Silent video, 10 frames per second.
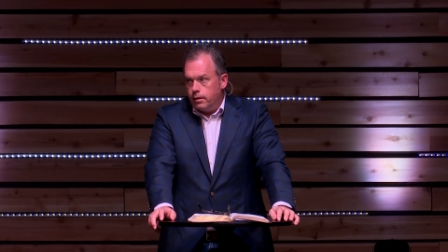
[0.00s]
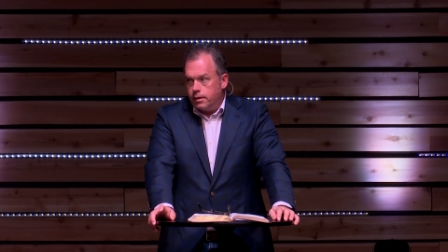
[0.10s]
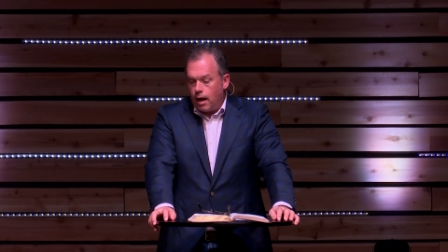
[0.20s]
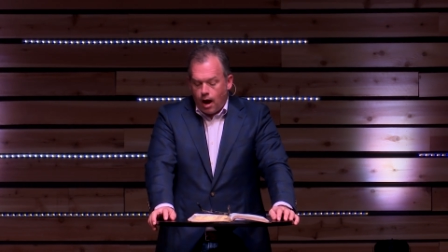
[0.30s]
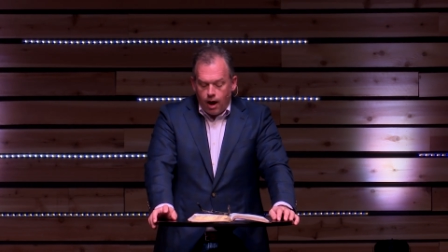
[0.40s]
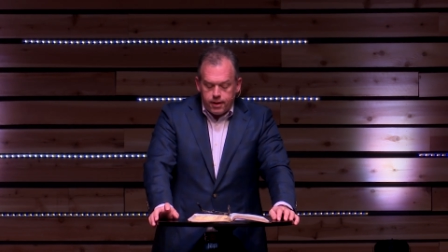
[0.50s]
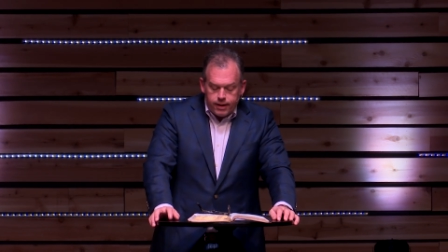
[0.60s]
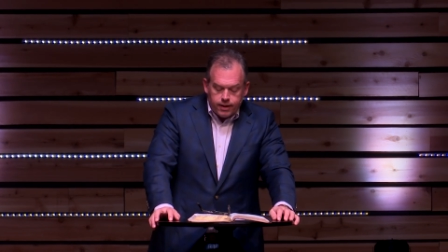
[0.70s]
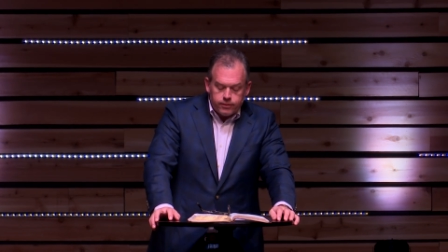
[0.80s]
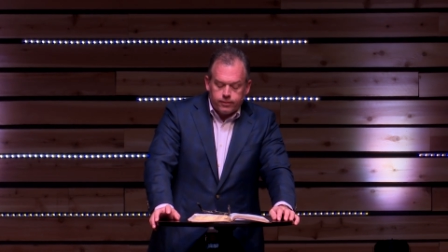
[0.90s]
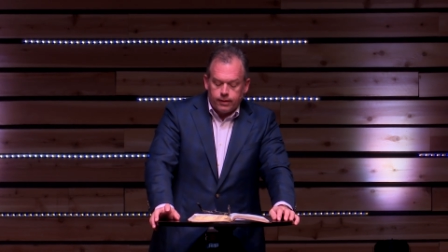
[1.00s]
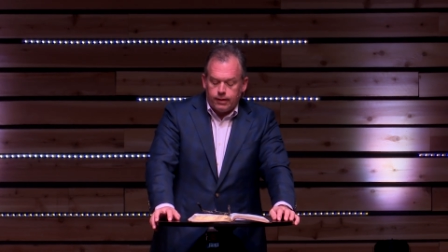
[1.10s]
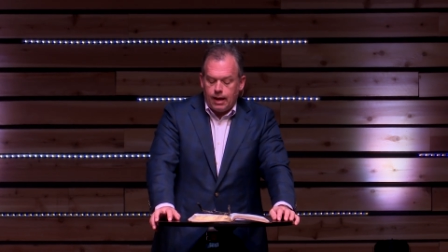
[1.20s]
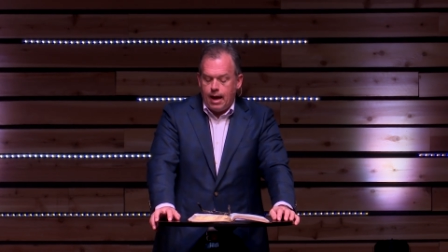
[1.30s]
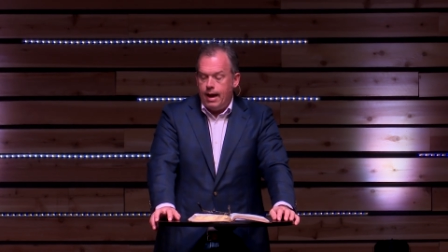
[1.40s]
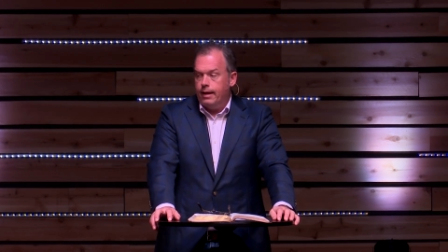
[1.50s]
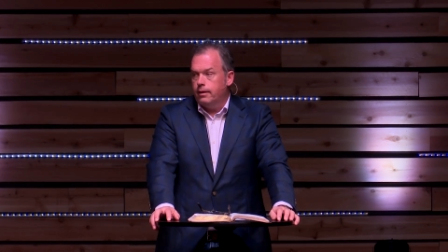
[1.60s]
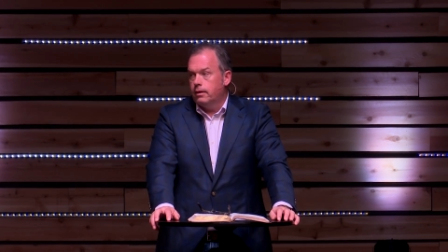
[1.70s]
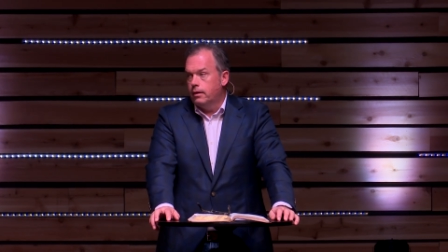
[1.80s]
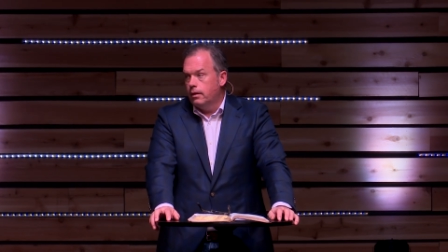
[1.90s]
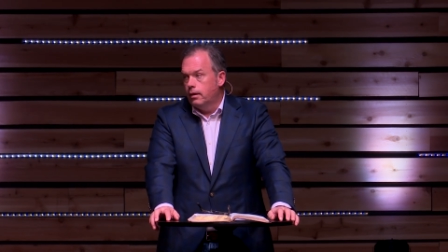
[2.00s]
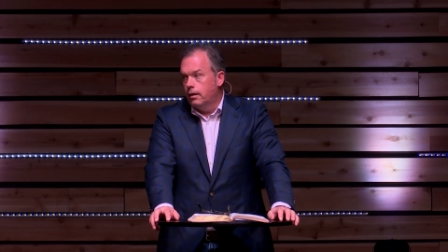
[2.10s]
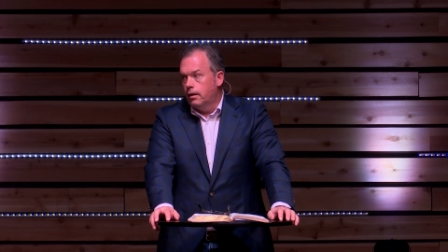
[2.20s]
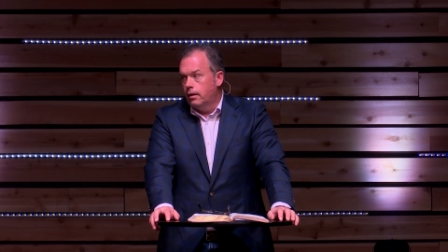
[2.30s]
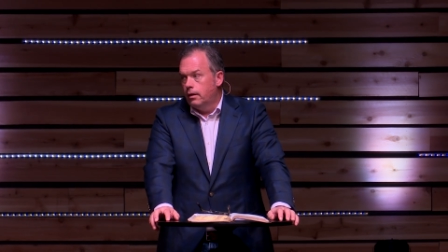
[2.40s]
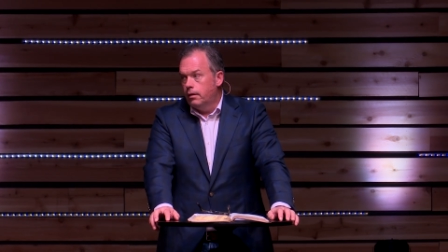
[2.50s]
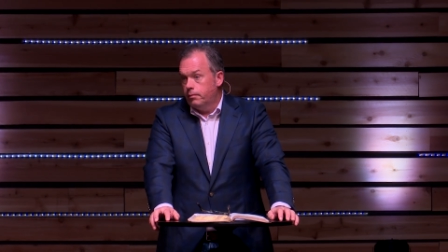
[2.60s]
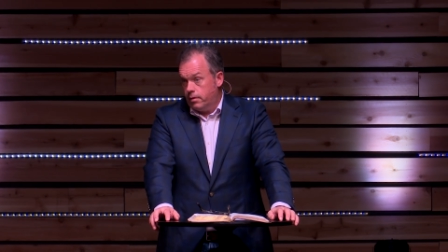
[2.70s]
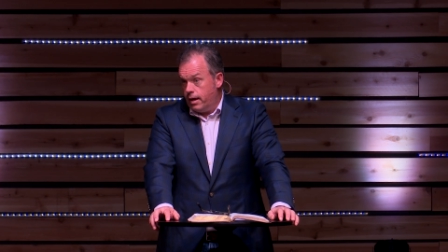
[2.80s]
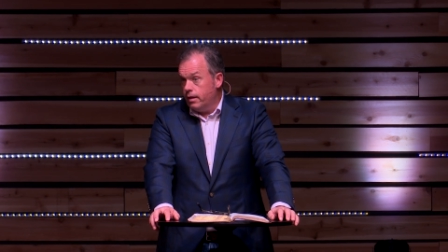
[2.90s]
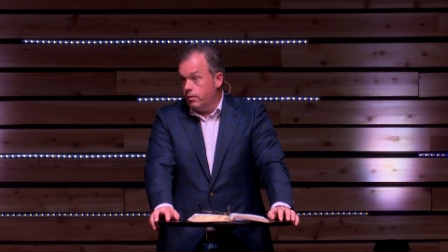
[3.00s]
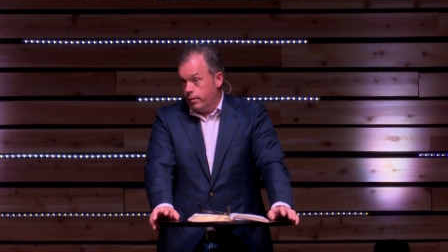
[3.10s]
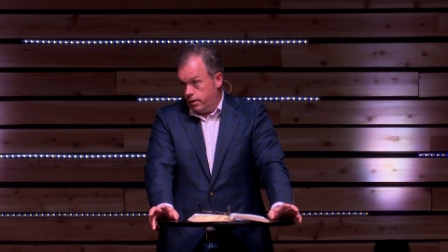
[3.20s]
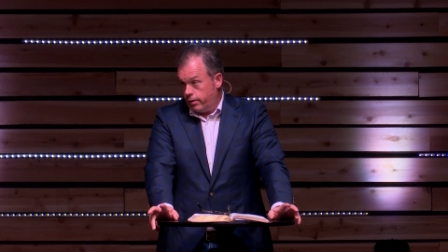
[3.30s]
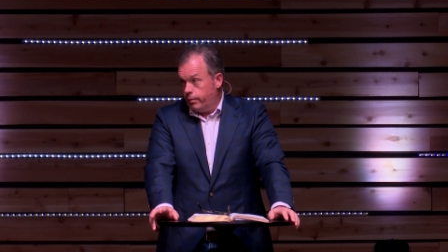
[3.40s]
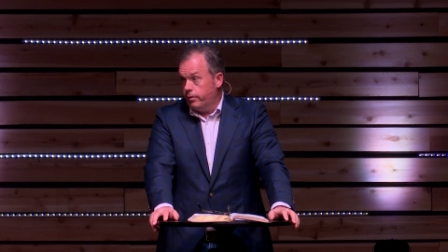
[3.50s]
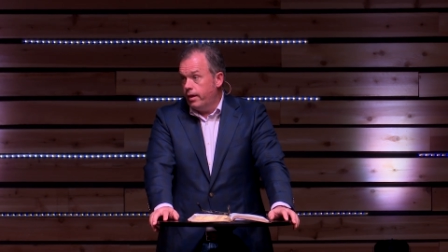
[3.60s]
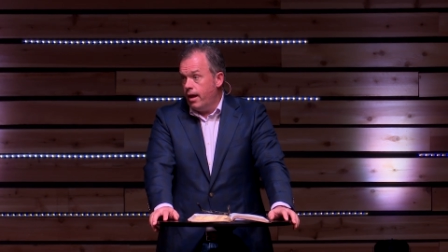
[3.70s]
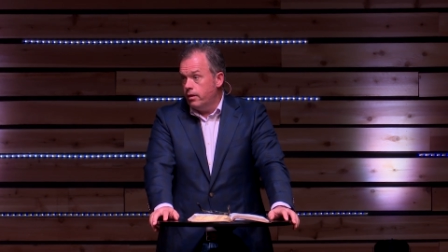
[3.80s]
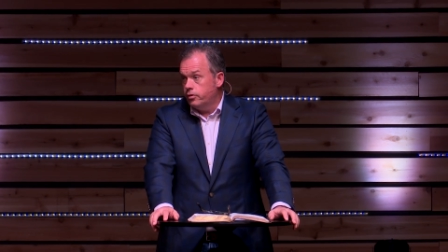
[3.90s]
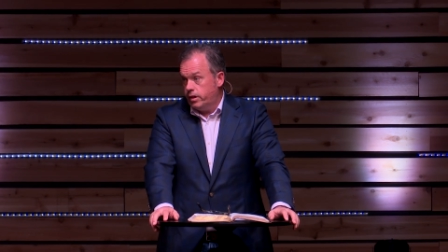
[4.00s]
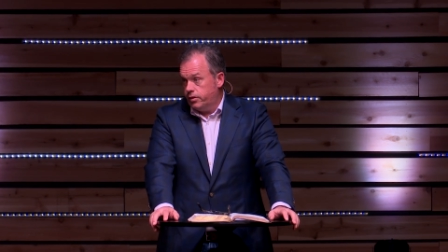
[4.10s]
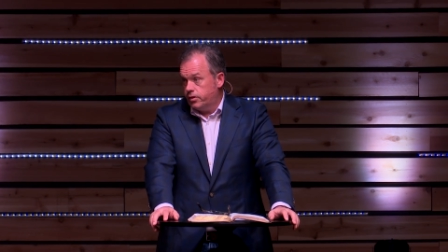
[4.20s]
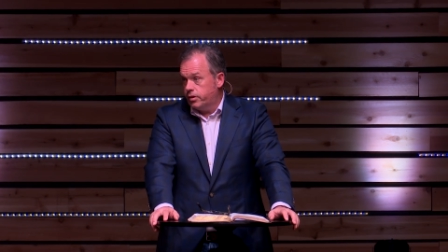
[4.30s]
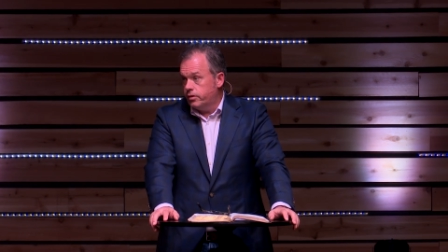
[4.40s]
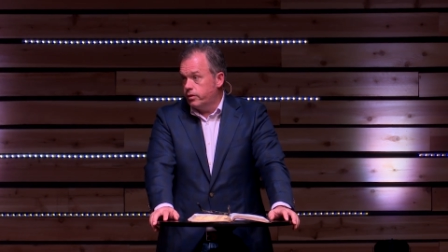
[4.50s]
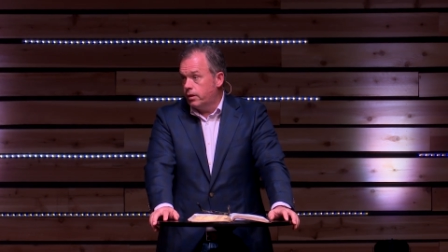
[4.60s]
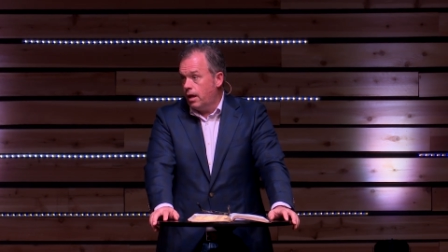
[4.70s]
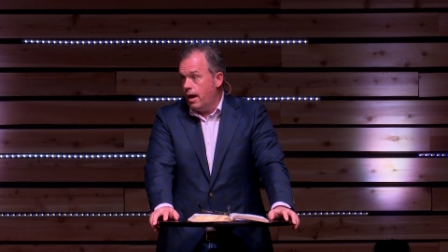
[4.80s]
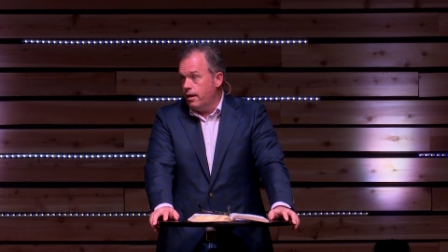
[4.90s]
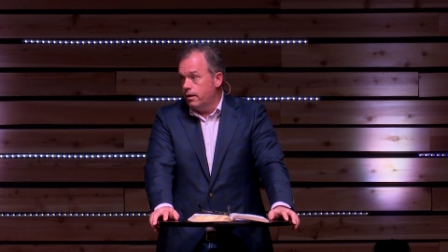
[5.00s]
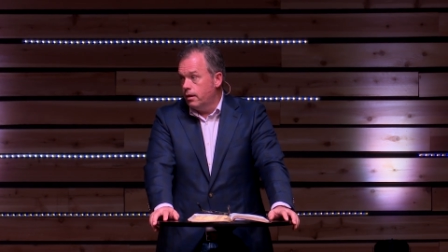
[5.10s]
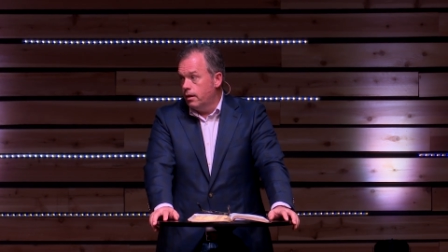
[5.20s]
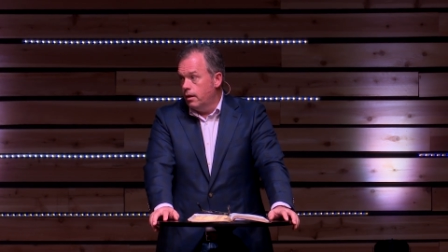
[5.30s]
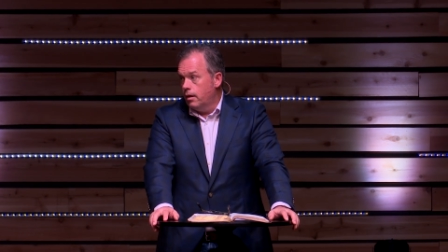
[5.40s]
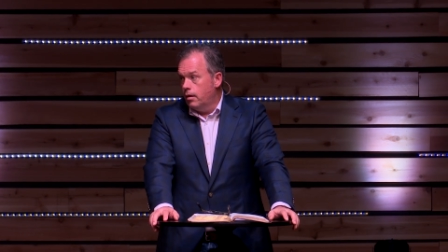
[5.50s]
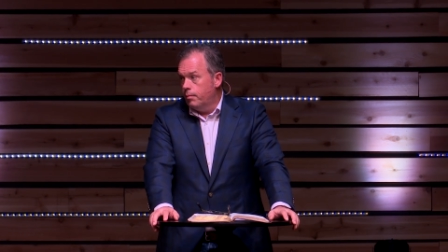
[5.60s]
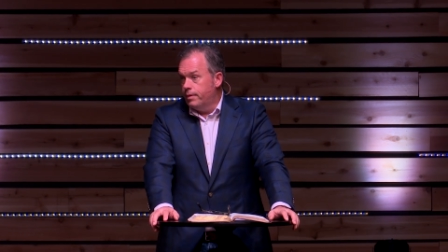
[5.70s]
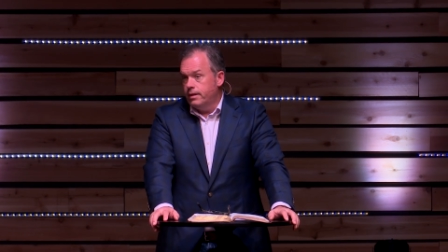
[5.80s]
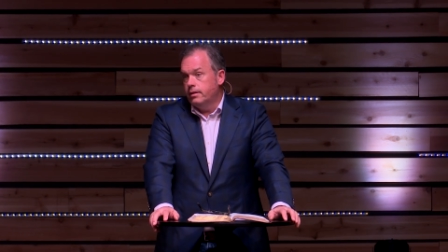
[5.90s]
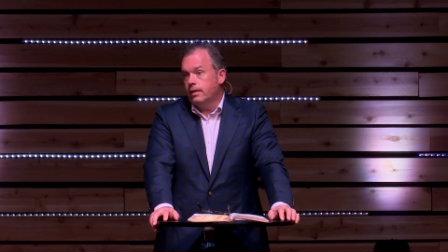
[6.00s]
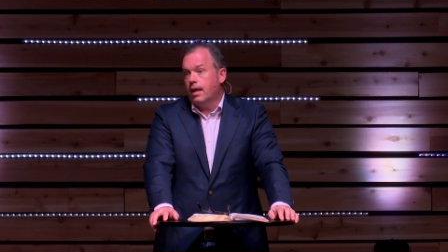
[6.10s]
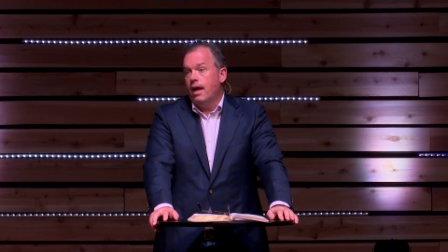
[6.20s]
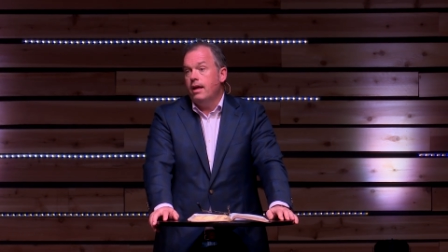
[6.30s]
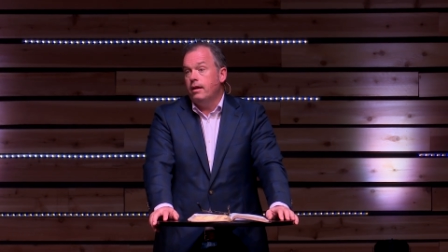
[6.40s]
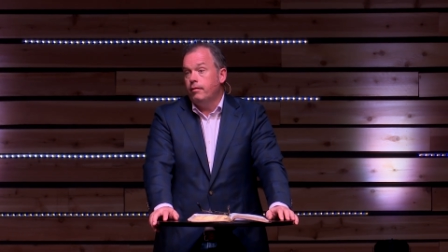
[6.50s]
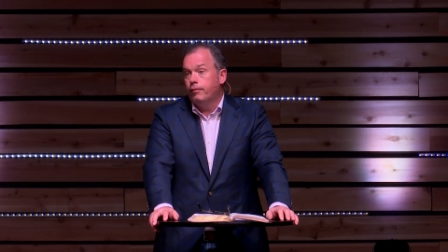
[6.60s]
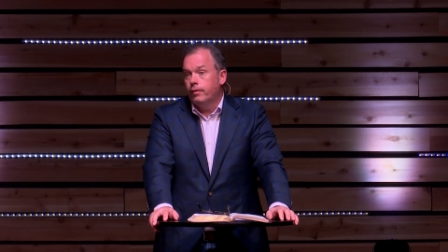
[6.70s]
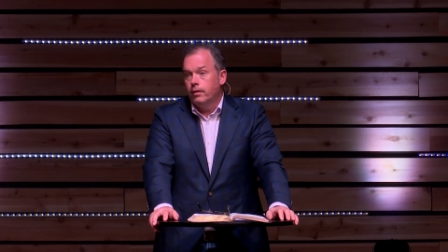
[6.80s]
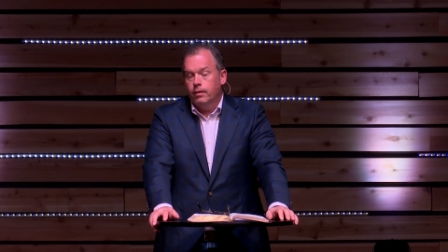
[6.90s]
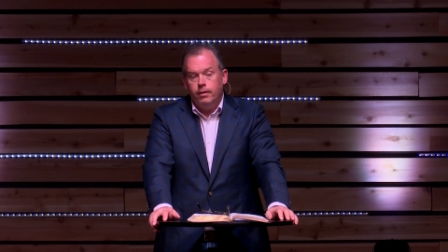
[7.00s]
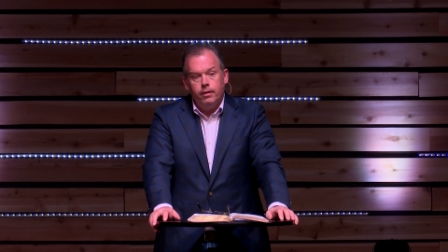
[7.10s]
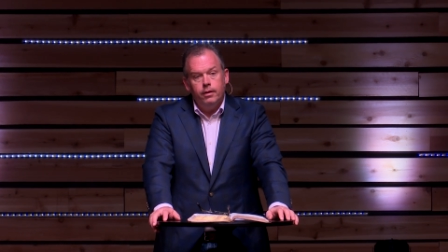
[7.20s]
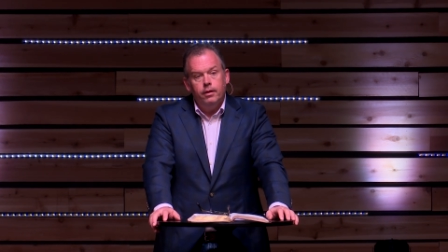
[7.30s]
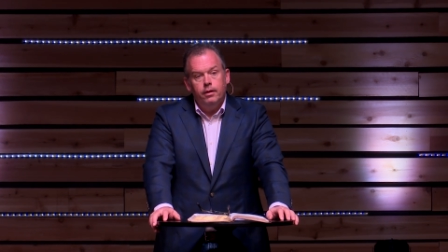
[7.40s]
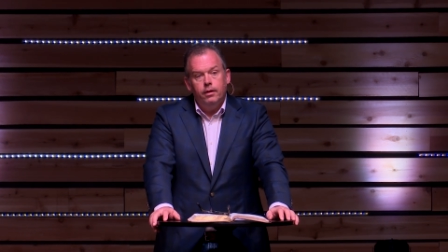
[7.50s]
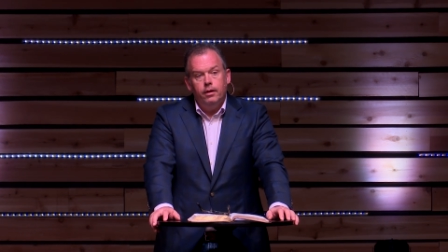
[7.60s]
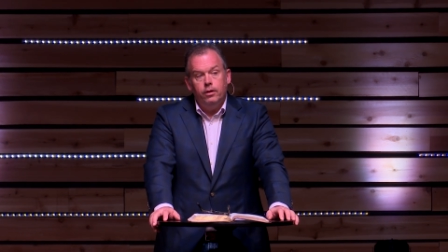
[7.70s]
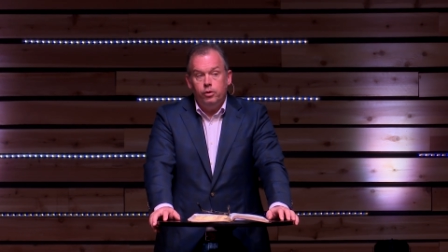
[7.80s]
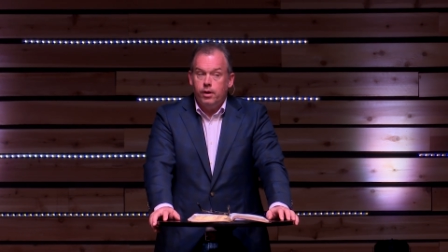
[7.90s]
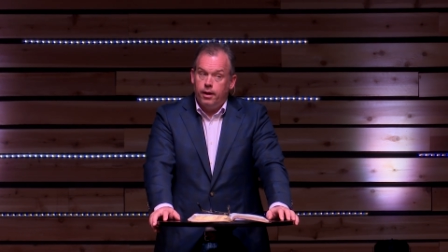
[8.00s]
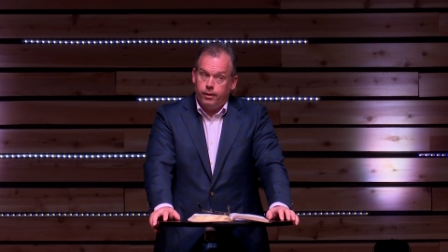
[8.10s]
God is the light, right? We agree with that? Jesus is the light. But in the cave, you got